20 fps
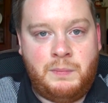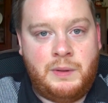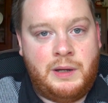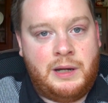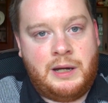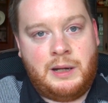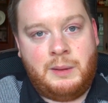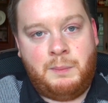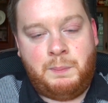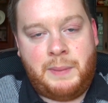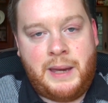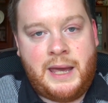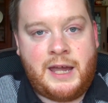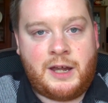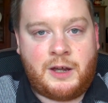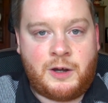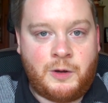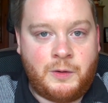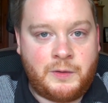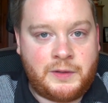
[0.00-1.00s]
bag
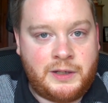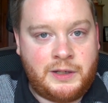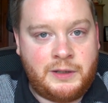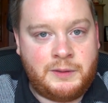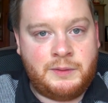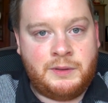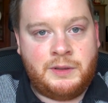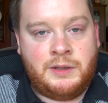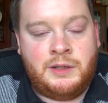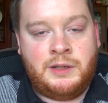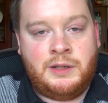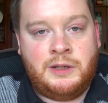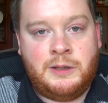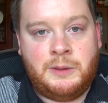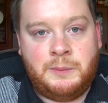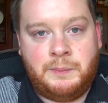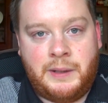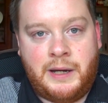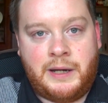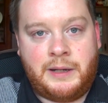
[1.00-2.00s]
holder,
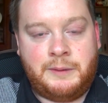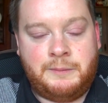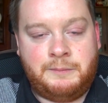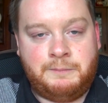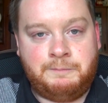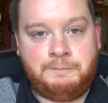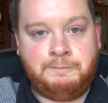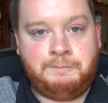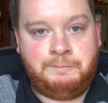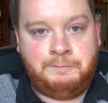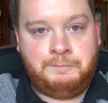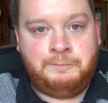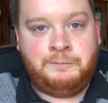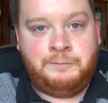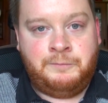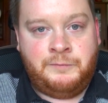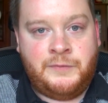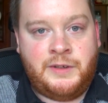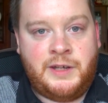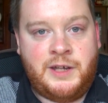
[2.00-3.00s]
but
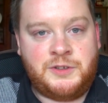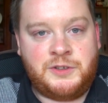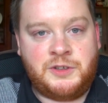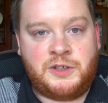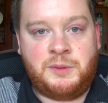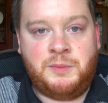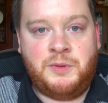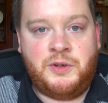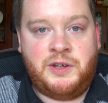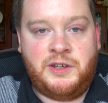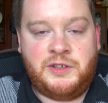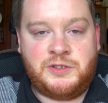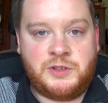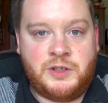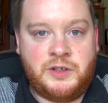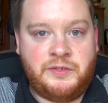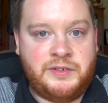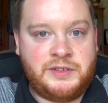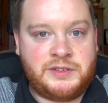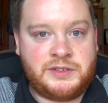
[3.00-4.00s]
it's a community
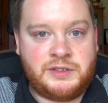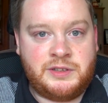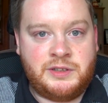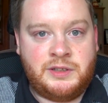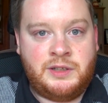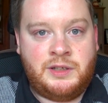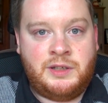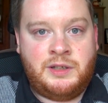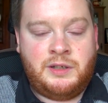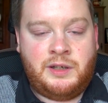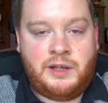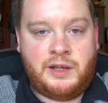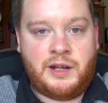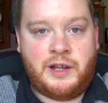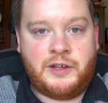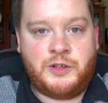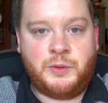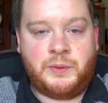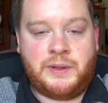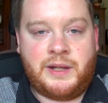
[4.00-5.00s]
service and
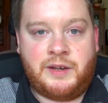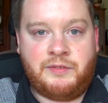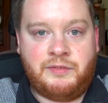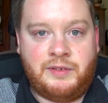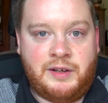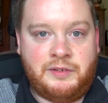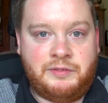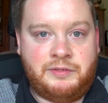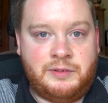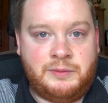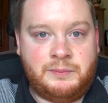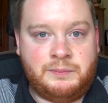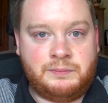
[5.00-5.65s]
I do it out of love.